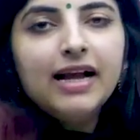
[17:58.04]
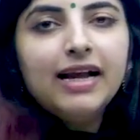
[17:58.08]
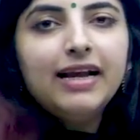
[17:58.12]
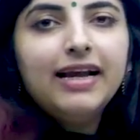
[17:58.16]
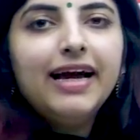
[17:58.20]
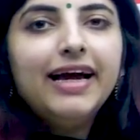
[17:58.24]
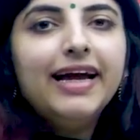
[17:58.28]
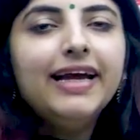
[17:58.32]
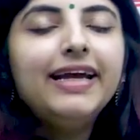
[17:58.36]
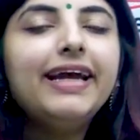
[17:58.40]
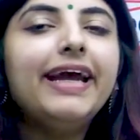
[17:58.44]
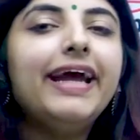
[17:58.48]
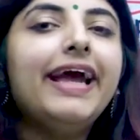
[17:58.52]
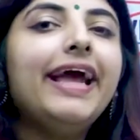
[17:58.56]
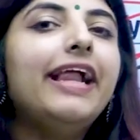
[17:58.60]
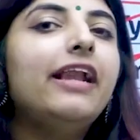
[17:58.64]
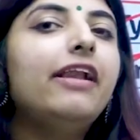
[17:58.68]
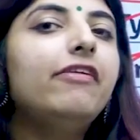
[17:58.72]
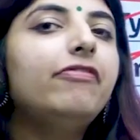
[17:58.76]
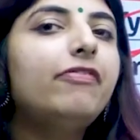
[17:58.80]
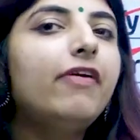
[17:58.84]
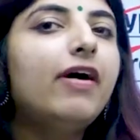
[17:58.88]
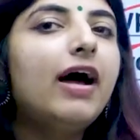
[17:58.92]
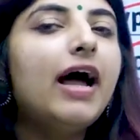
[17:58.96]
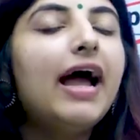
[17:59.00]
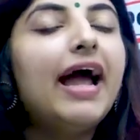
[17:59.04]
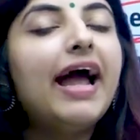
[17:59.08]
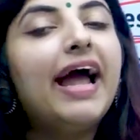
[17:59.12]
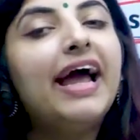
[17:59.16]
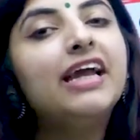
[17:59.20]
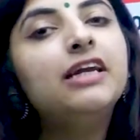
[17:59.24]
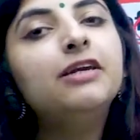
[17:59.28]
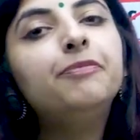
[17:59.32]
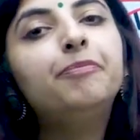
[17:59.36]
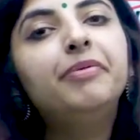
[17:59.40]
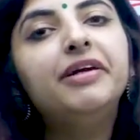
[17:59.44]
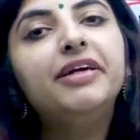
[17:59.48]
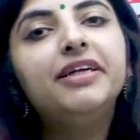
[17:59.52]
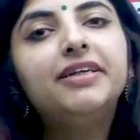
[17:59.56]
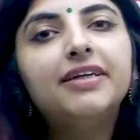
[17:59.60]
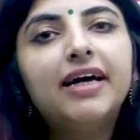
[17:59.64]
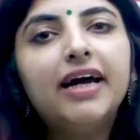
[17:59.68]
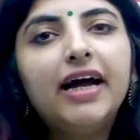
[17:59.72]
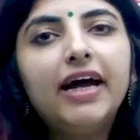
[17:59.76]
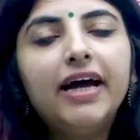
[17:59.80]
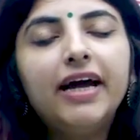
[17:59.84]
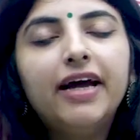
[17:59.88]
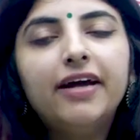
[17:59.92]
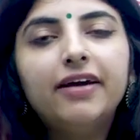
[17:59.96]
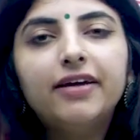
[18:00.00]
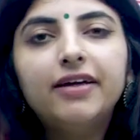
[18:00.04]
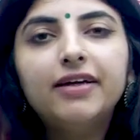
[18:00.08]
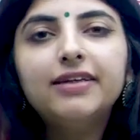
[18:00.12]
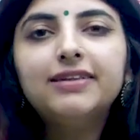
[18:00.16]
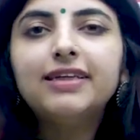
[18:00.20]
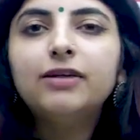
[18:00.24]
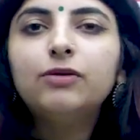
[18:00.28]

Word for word: like alpha and beta errors